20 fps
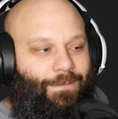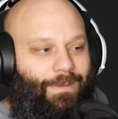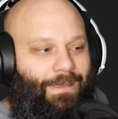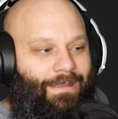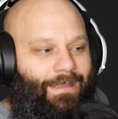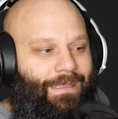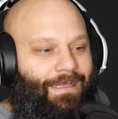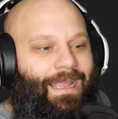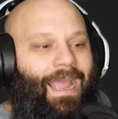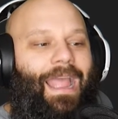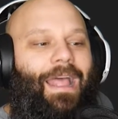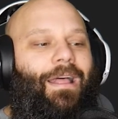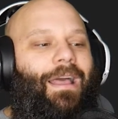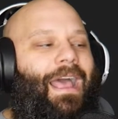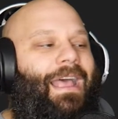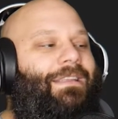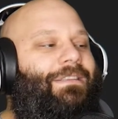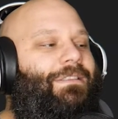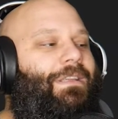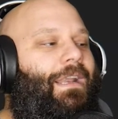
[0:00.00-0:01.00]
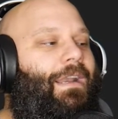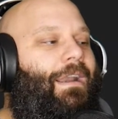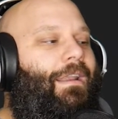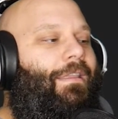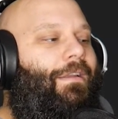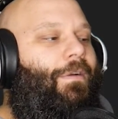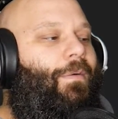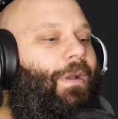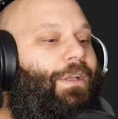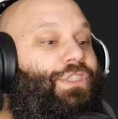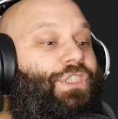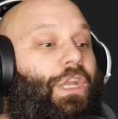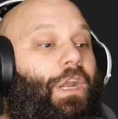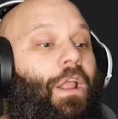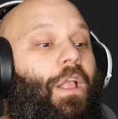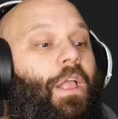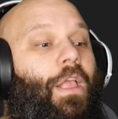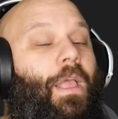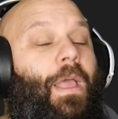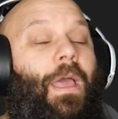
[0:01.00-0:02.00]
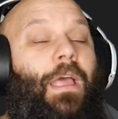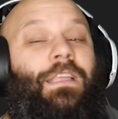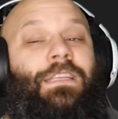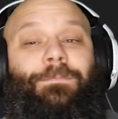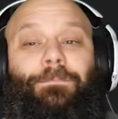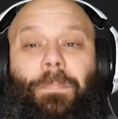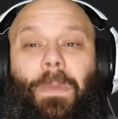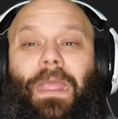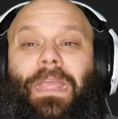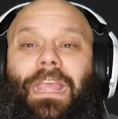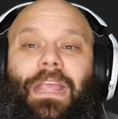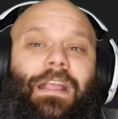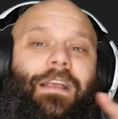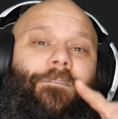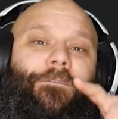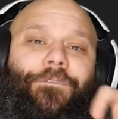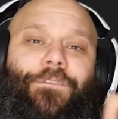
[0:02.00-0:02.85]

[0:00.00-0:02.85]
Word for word: sweetly. Kyle asked another question. Speaking of